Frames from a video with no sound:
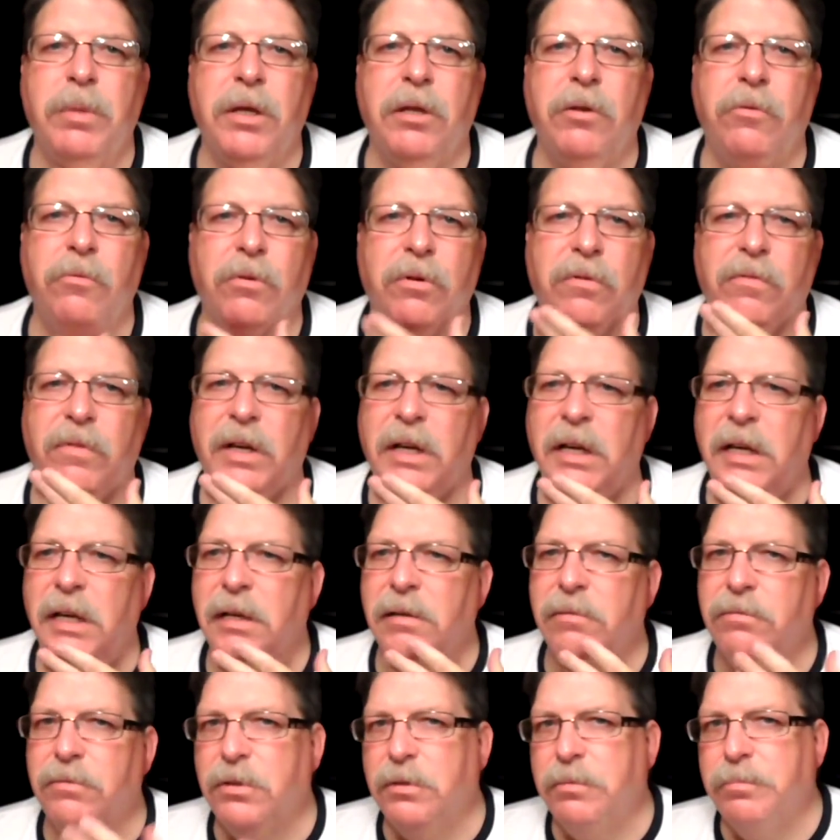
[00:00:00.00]
in being
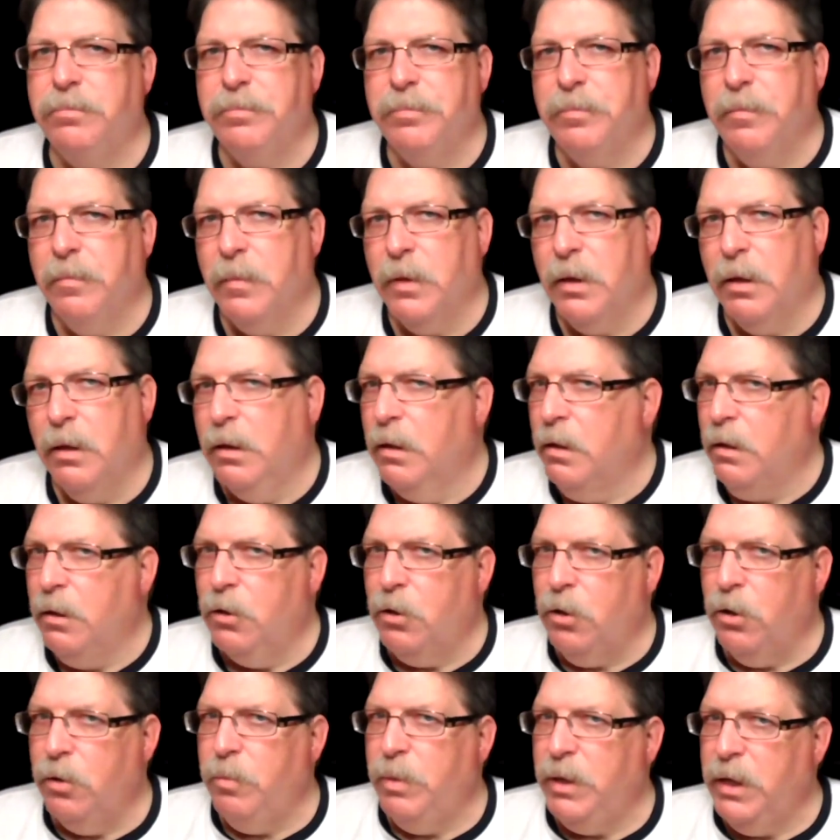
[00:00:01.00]
revived.
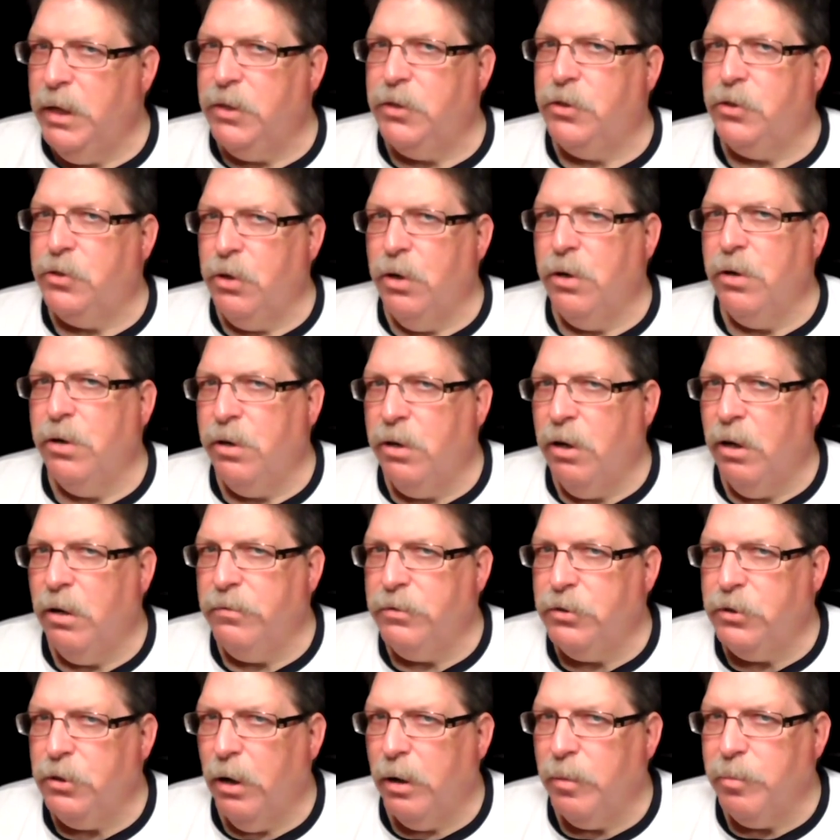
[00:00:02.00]
Could be it
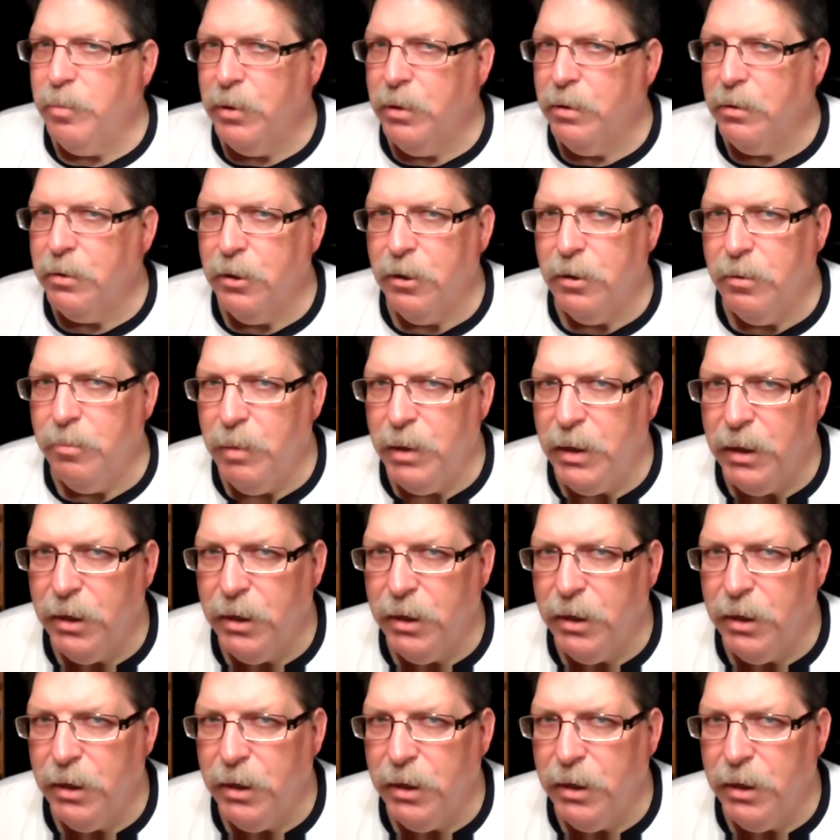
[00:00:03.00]
started off sharper,